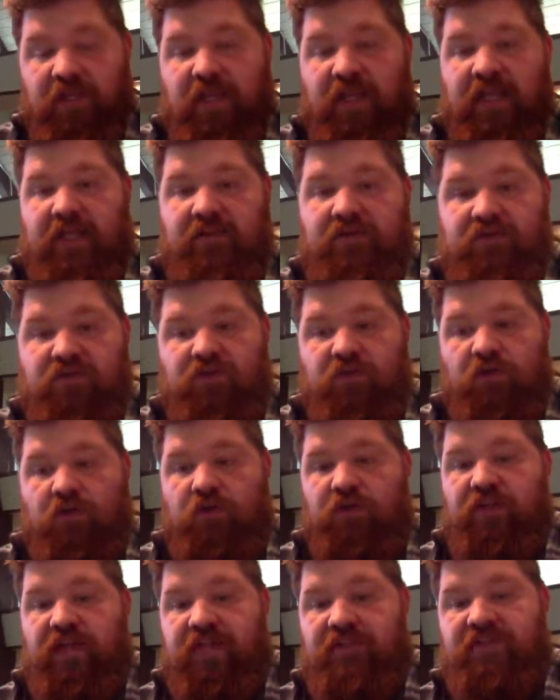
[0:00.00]
And so
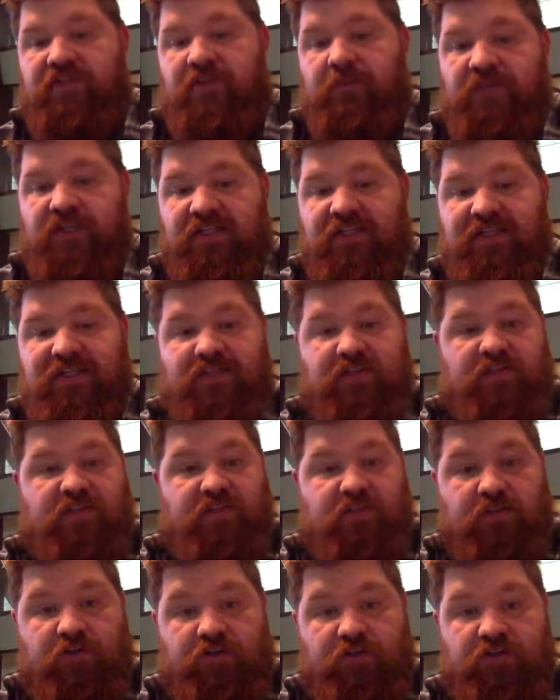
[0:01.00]
that's something to
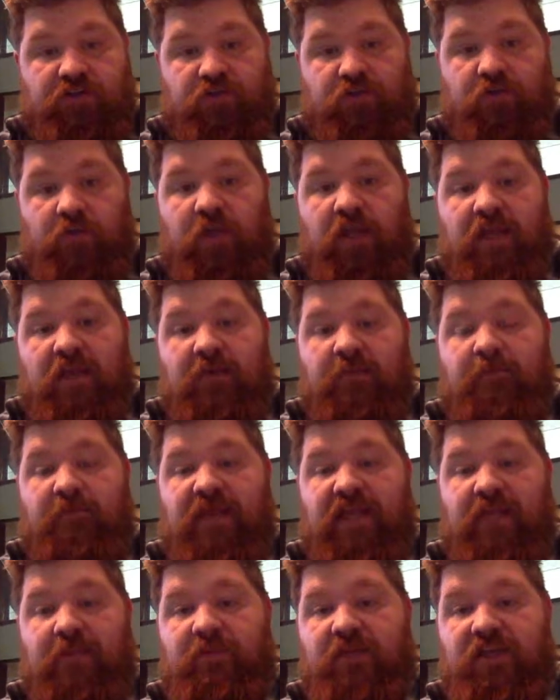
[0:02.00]
consider too.
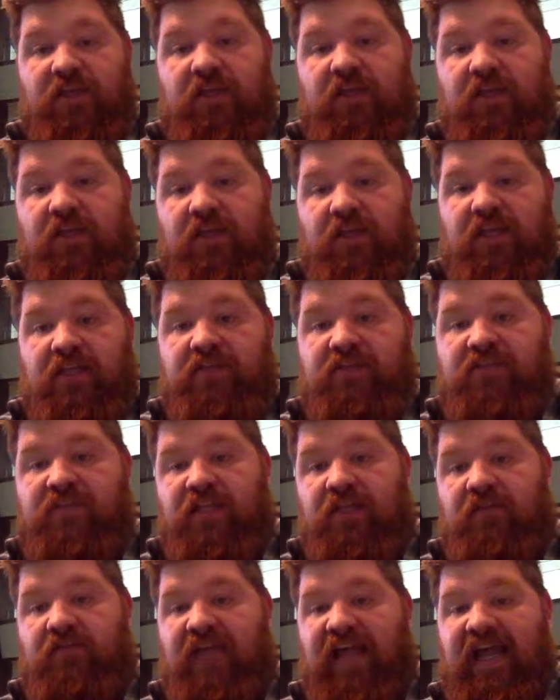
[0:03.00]
Maybe
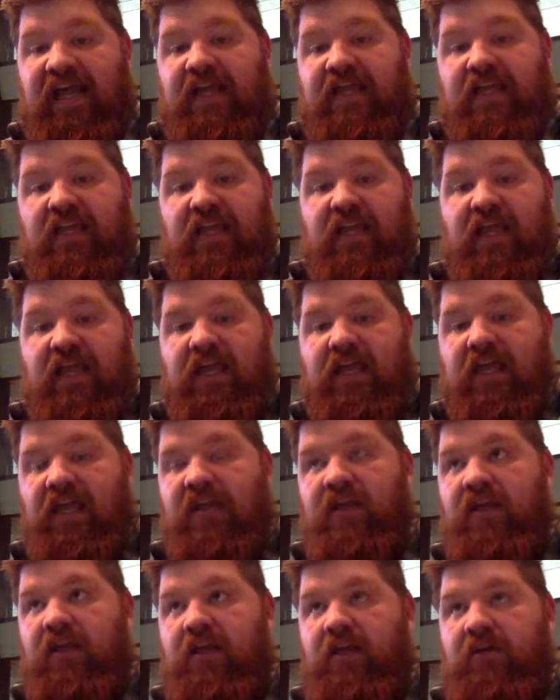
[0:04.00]
instead of
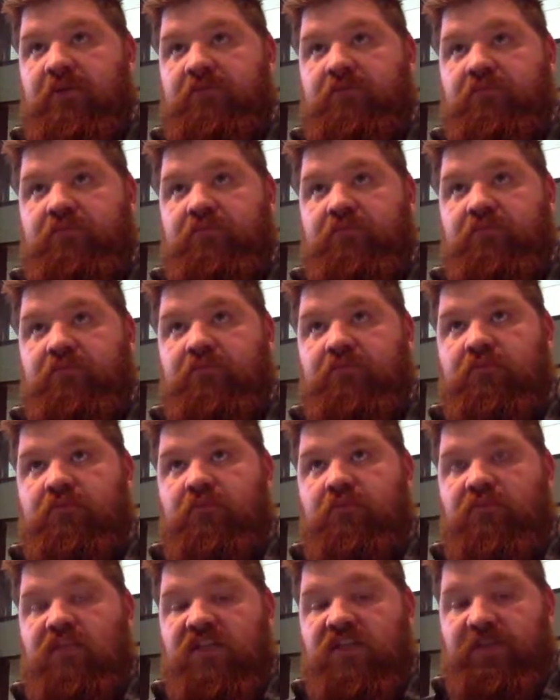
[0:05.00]
adding
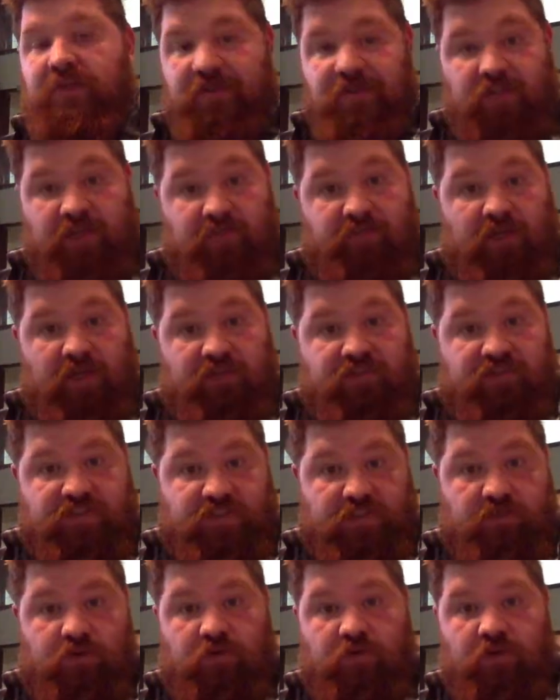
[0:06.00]
especially if you have
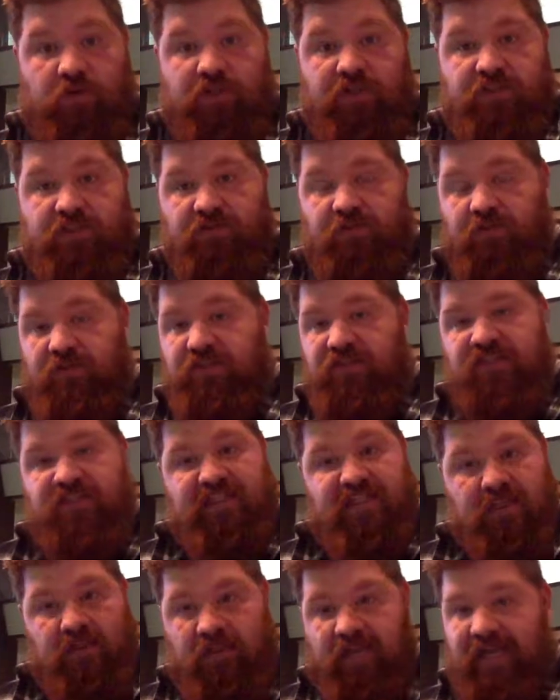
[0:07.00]
single coils, if you're using a
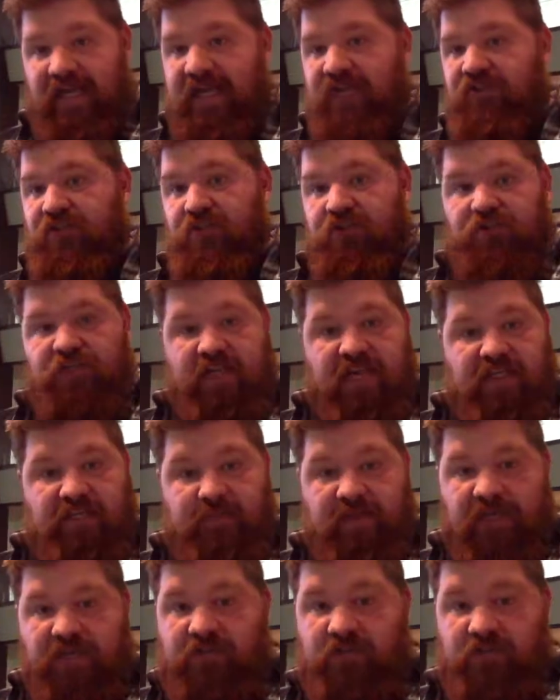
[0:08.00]
Telecaster,
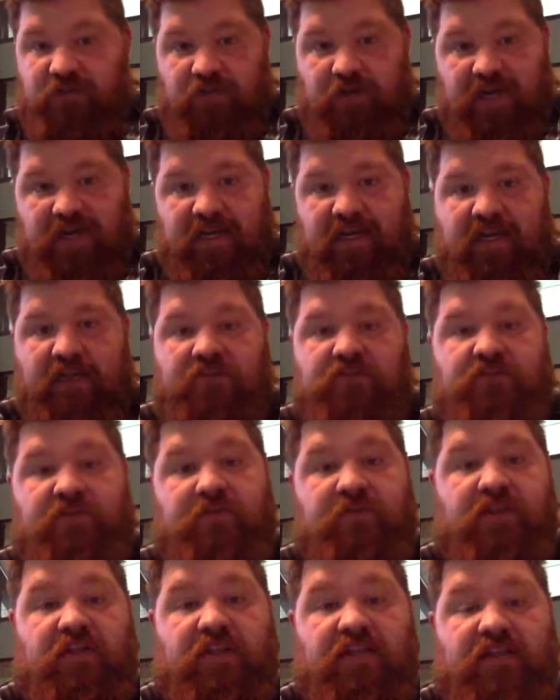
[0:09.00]
Jazzmaster, Stratocaster,
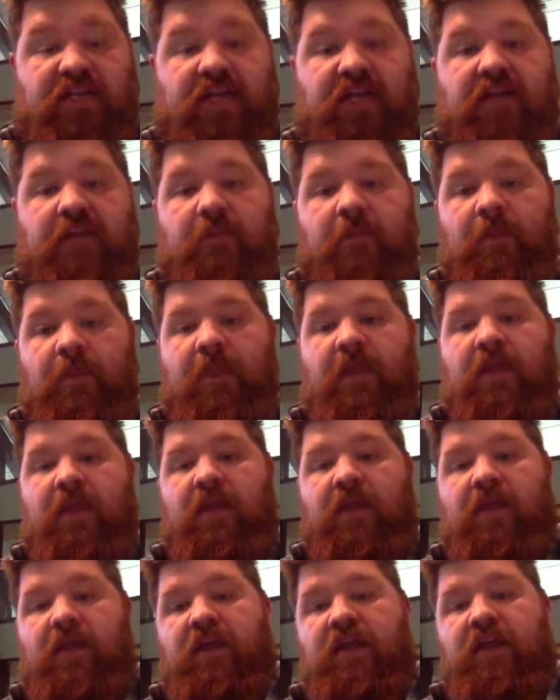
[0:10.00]
something like that,
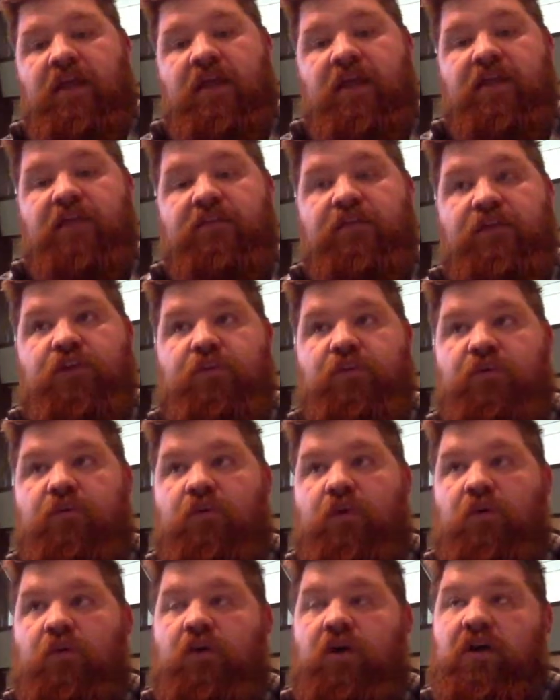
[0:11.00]
if
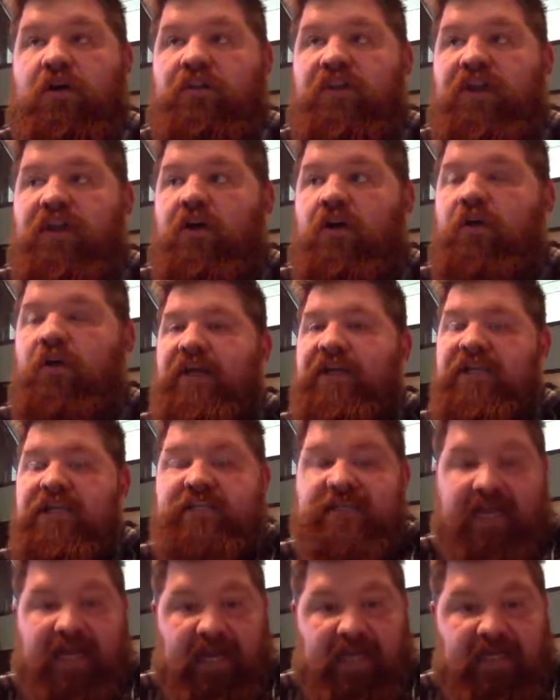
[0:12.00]
you think, I need
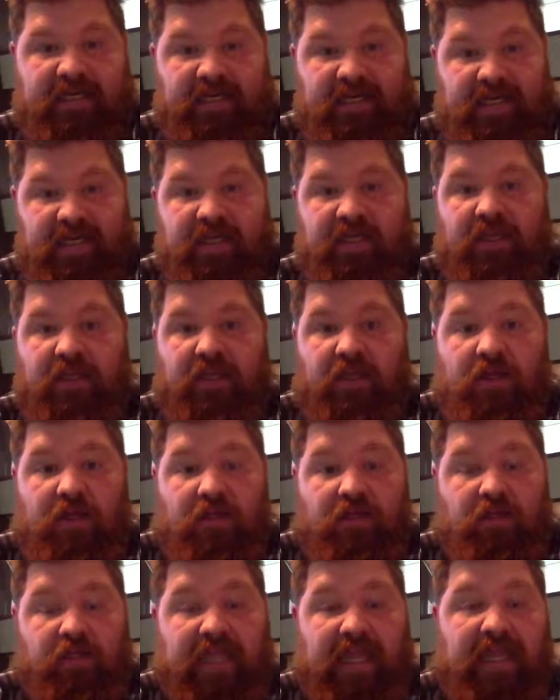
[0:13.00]
to add a
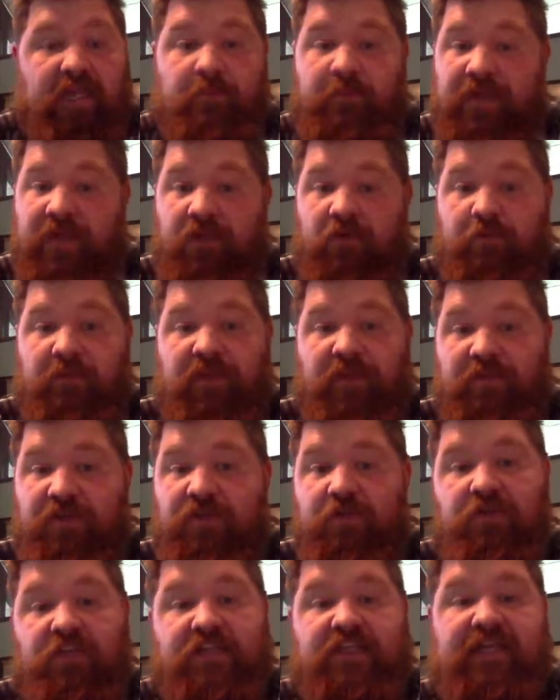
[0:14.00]
gain pedal, maybe
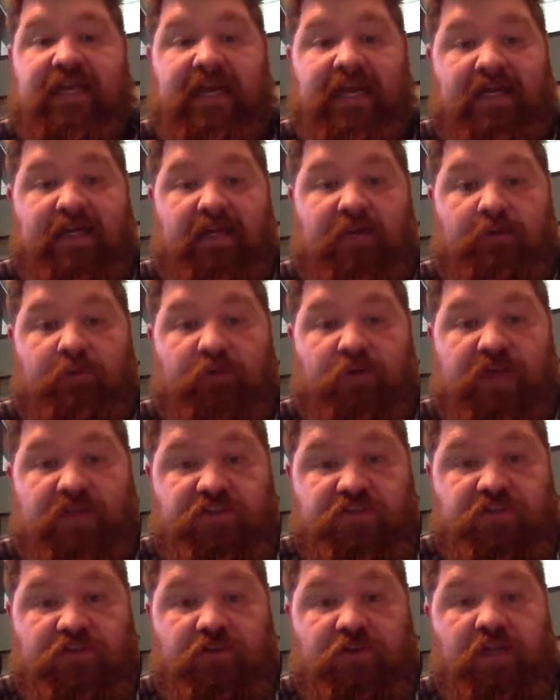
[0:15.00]
you need to add a
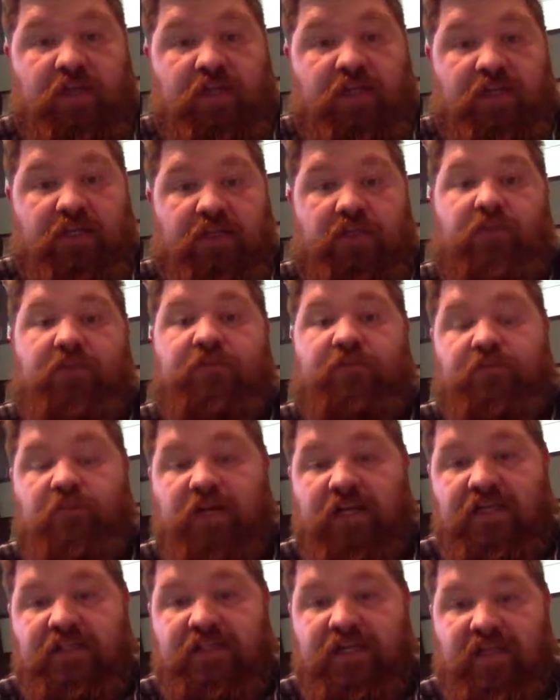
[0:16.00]
compressor in the
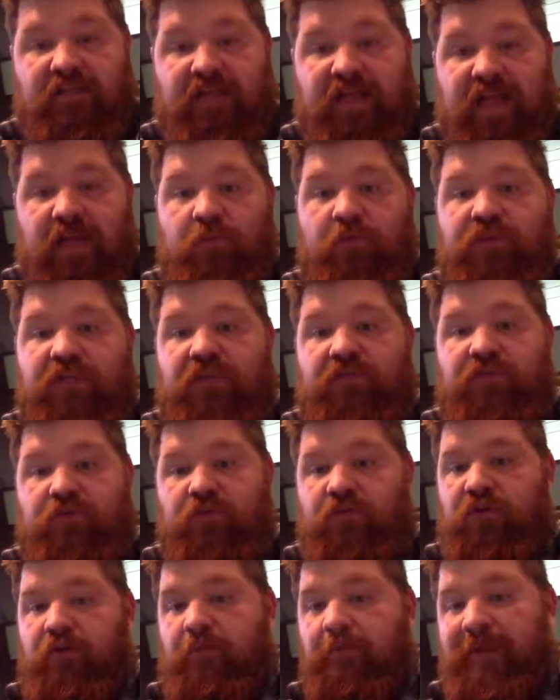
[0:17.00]
front, and that will give you
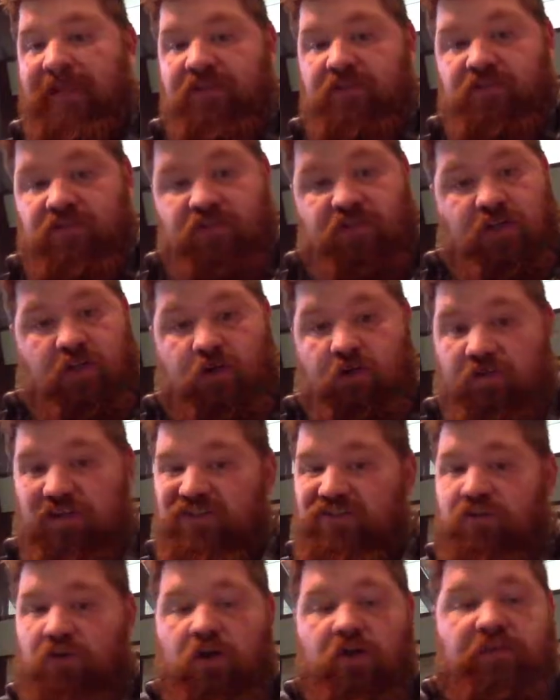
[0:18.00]
your bass tone.
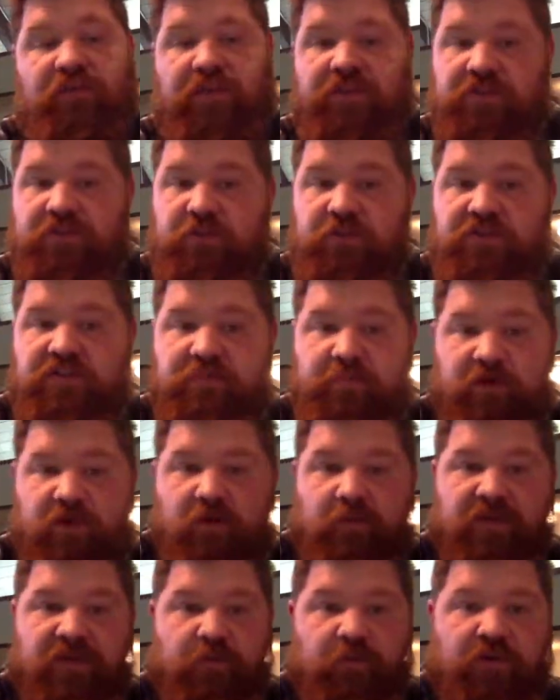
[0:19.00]
These are all things to
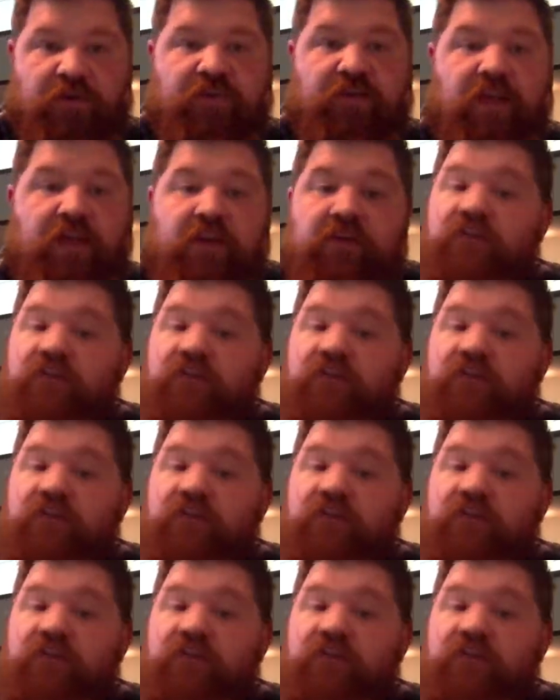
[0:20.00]
experiment with.